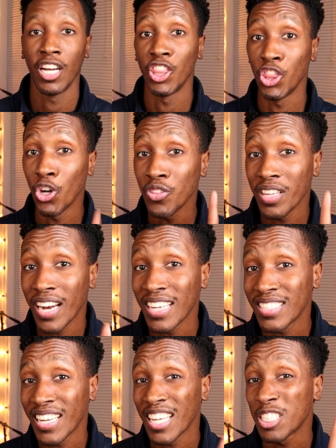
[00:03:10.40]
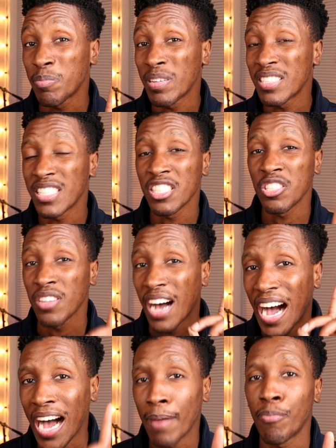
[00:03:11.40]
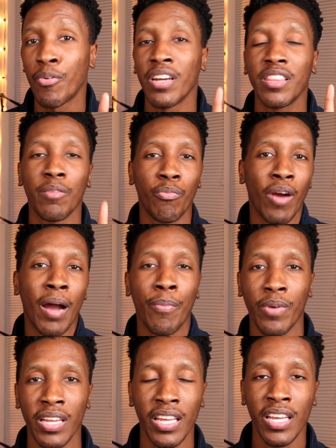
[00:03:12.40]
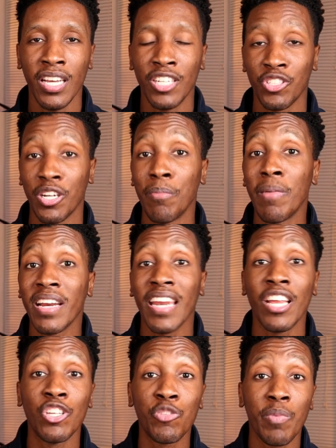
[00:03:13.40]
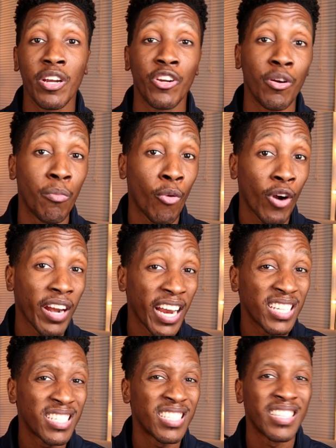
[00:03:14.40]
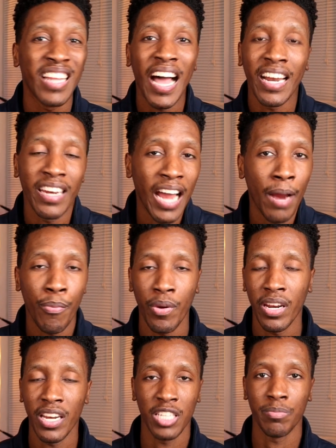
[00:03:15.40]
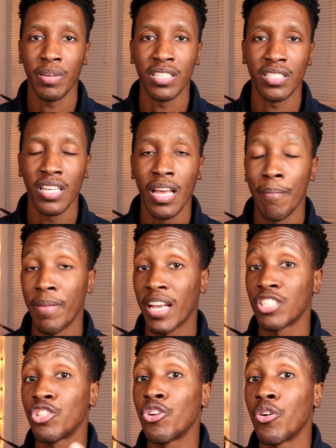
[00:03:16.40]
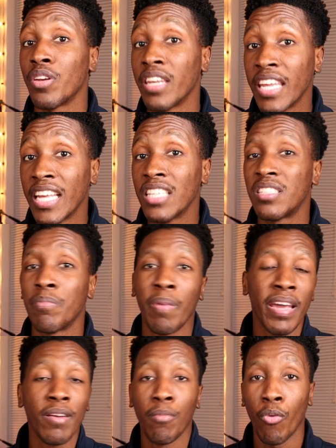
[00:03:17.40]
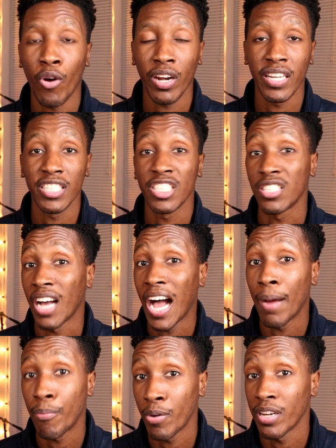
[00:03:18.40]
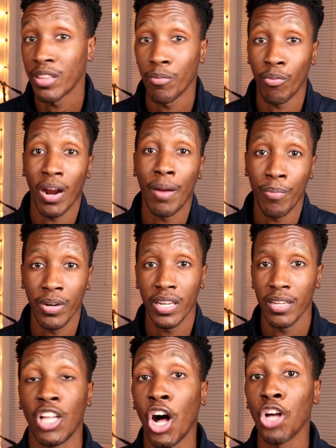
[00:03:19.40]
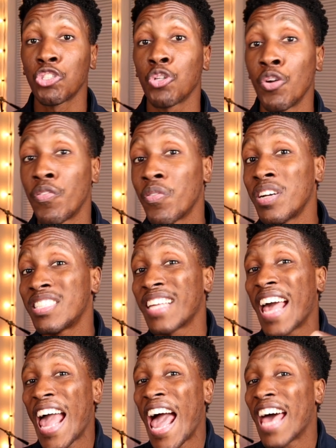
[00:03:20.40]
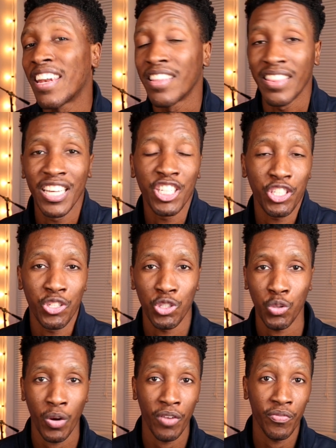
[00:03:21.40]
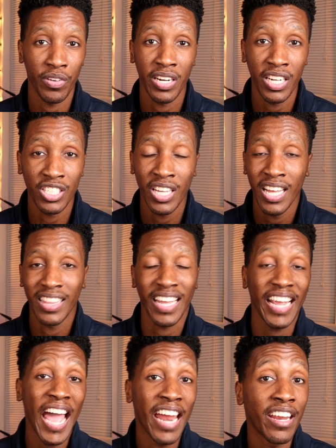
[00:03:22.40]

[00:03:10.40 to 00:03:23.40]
Note that I said expenses to operate the property. So the money that you spend on a mortgage is not an operating expense because you don't need to pay the mortgage to operate the property. Also, if you wanted to add additional square footage, like add